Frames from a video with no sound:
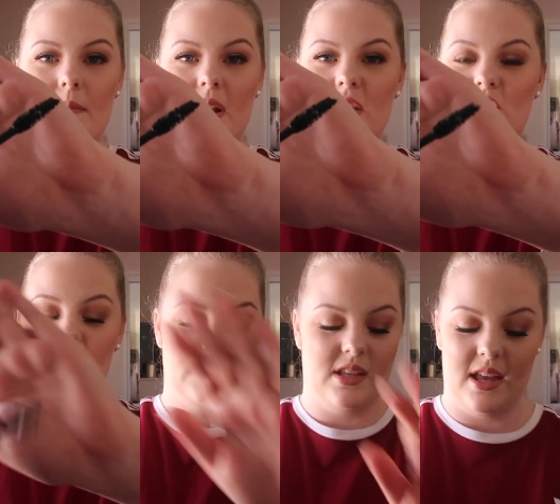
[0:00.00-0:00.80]
but it's
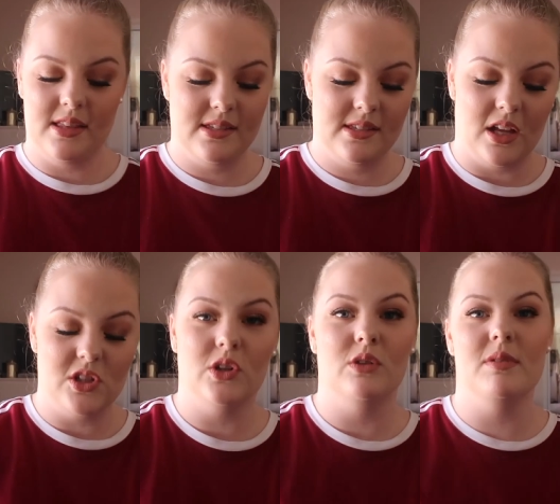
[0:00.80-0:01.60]
just it's
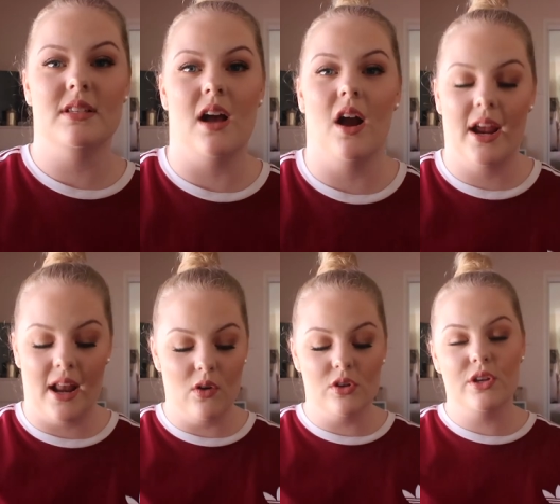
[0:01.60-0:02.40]
such a good mascara
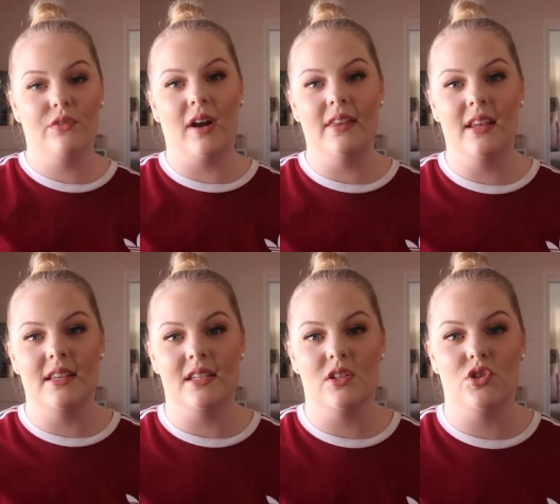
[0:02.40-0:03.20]
and I also find that
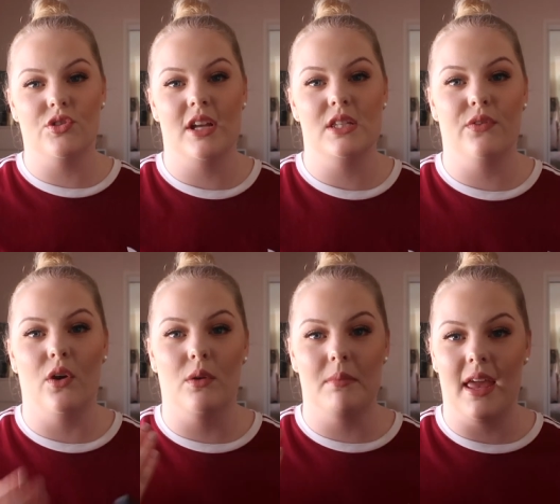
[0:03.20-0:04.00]
it doesn't transfer
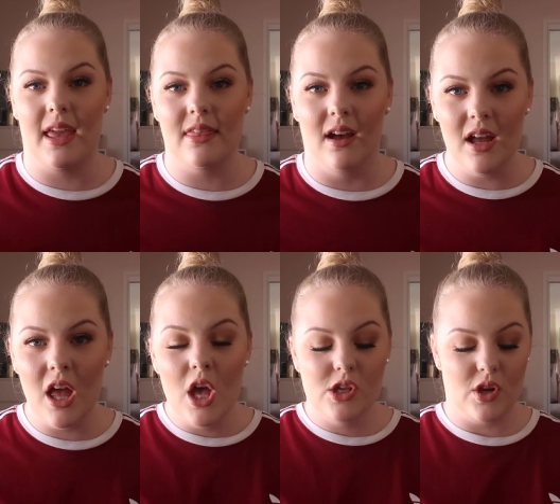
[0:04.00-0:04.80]
on me
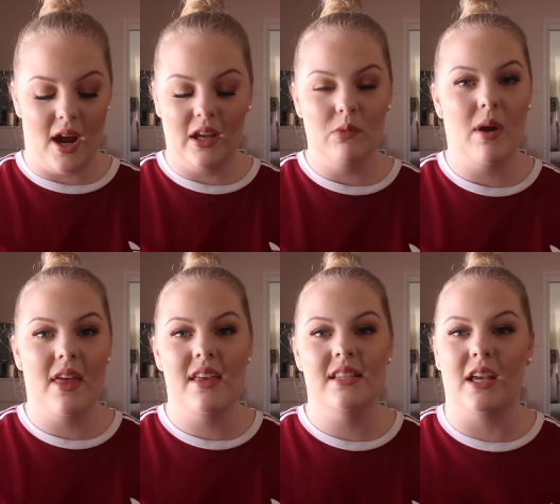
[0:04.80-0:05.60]
either so I can
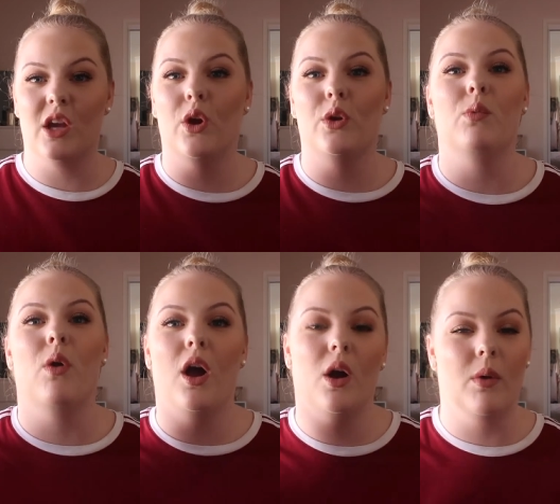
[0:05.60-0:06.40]
wear this I can go to
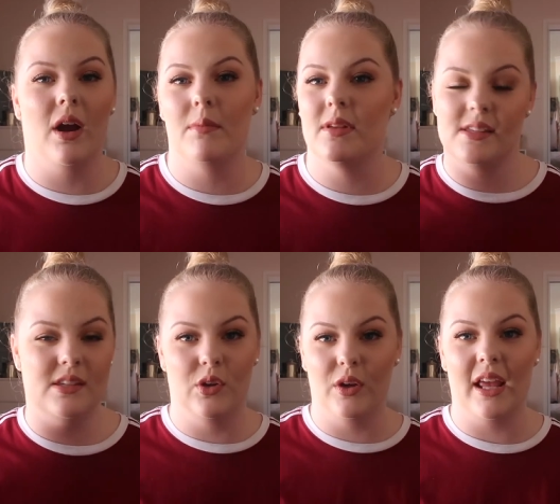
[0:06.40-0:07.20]
work where I'm
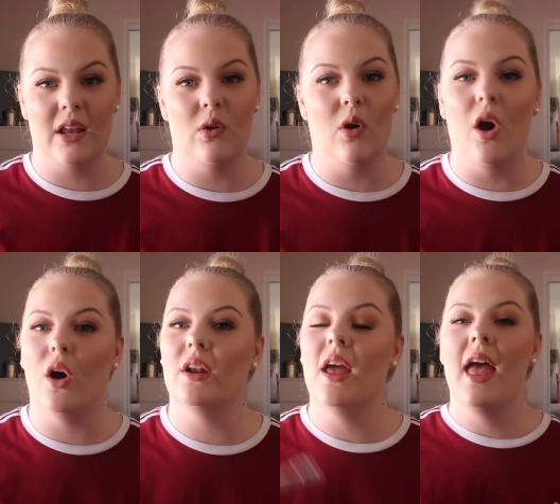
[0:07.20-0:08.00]
you know getting all
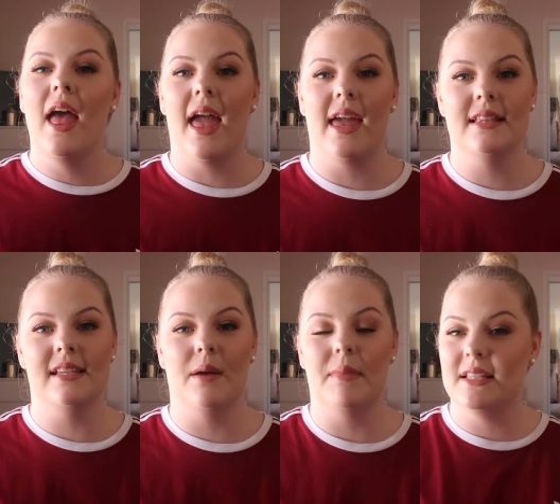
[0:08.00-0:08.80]
hot
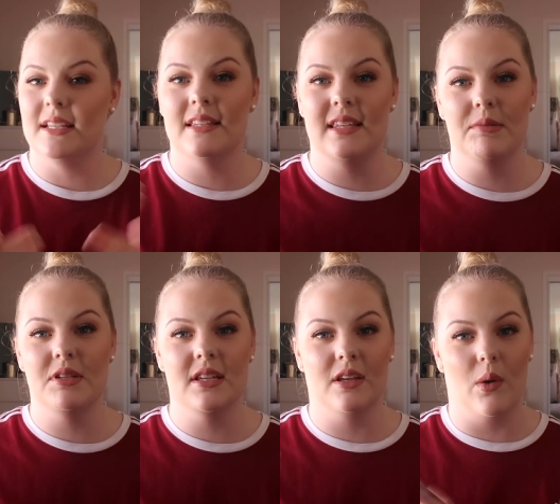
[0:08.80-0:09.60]
and um, it doesn't seem
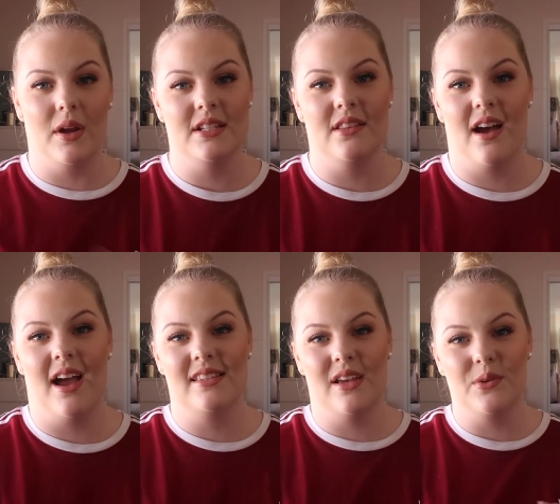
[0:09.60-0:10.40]
to go under the
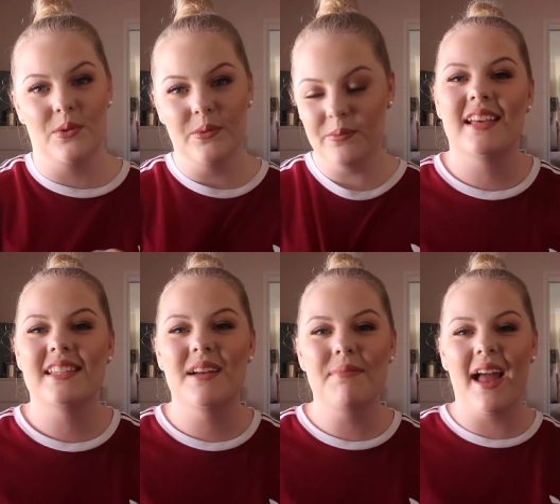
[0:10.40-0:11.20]
eyes at all
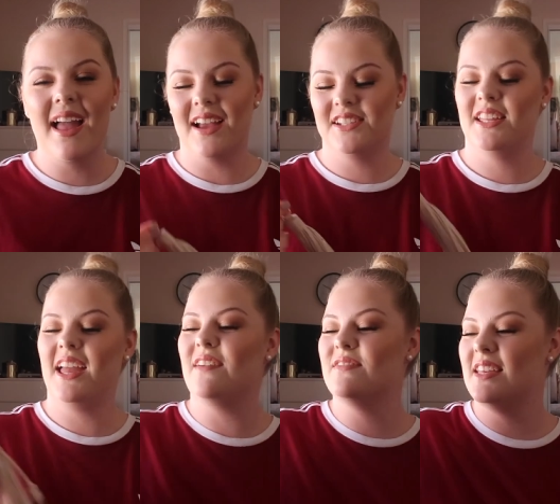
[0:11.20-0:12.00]
next up I
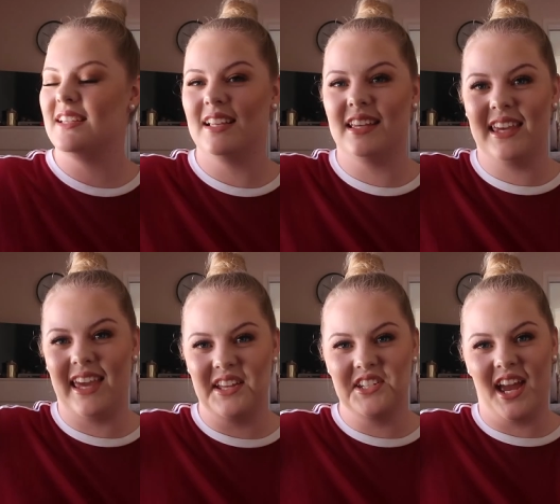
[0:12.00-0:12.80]
actually have this
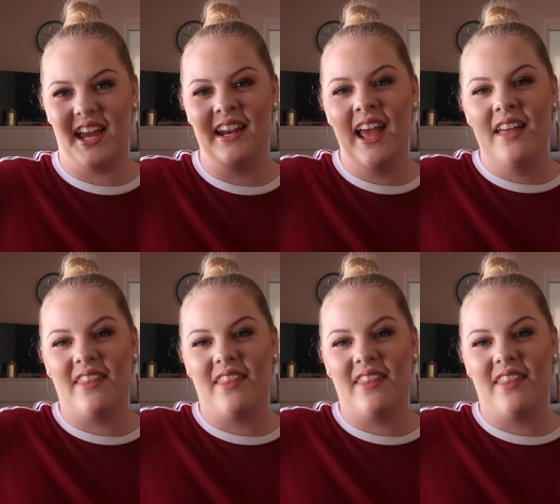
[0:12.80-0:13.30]
keychain